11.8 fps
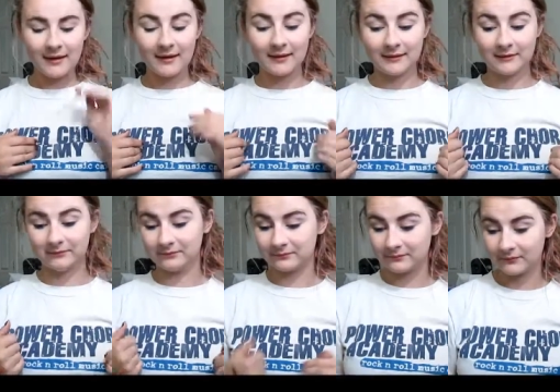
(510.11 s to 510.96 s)

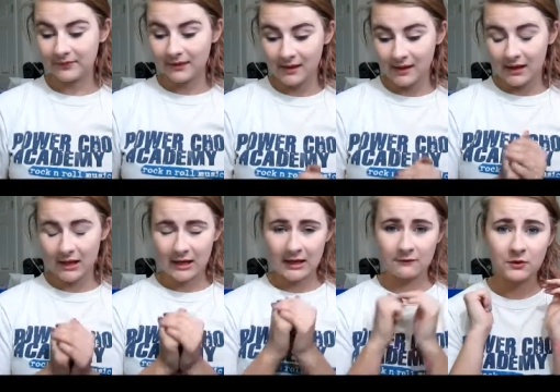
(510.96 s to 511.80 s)
Um,
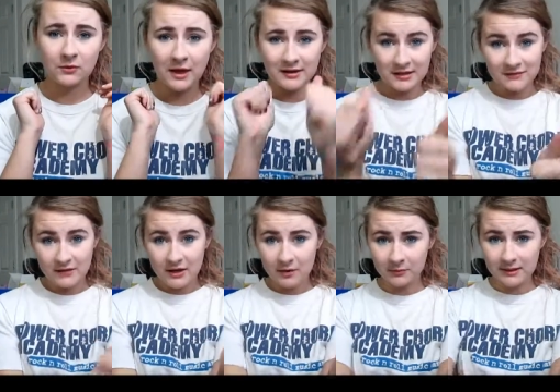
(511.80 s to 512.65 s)
if you like this
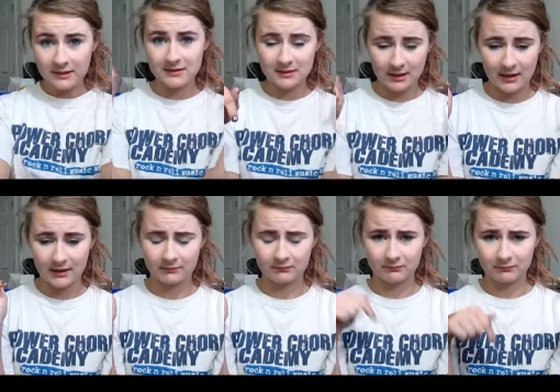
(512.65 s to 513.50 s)
video, please
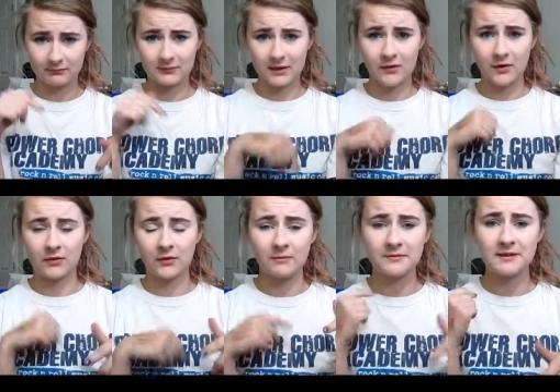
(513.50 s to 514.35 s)
uh, give it a
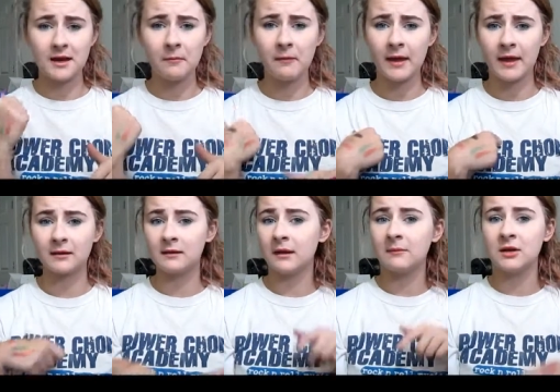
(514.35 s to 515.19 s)
thumbs up
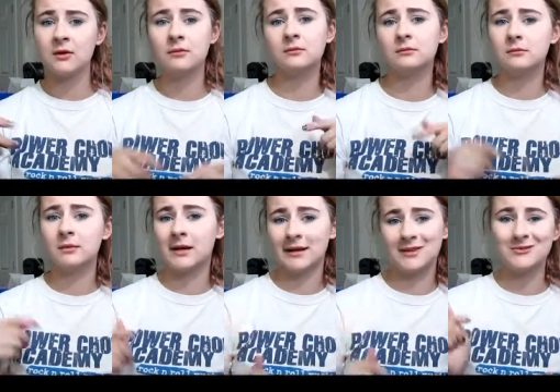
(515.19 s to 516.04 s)
and let me know what
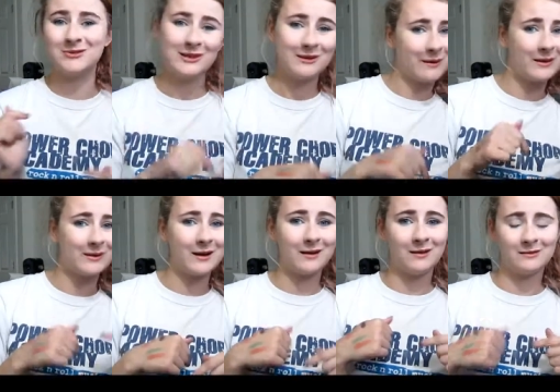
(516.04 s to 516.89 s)
I can do to get better
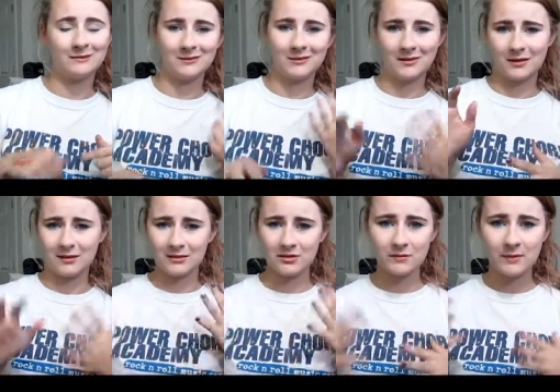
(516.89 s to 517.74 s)
uh,
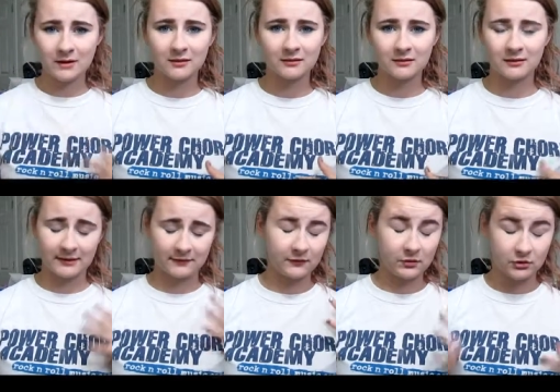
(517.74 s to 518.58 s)
and do better
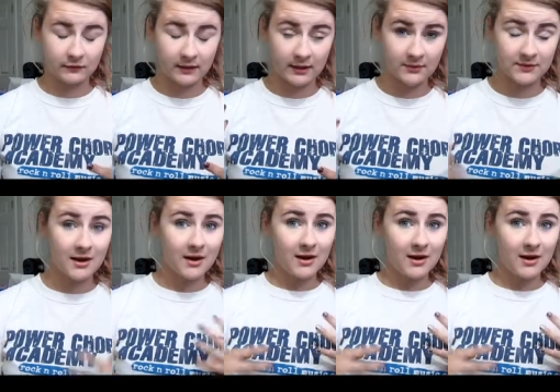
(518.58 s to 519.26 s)
in future videos.